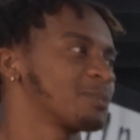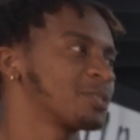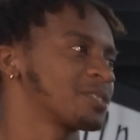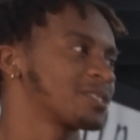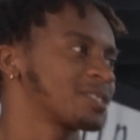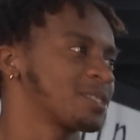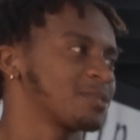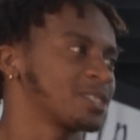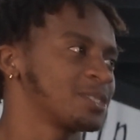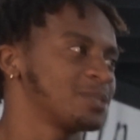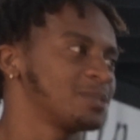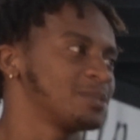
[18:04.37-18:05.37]
Most of the stuff
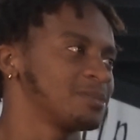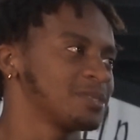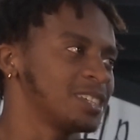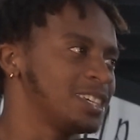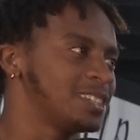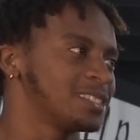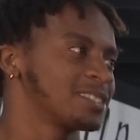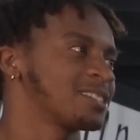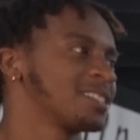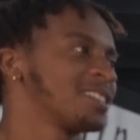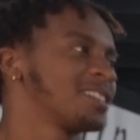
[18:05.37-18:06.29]
that you've eaten.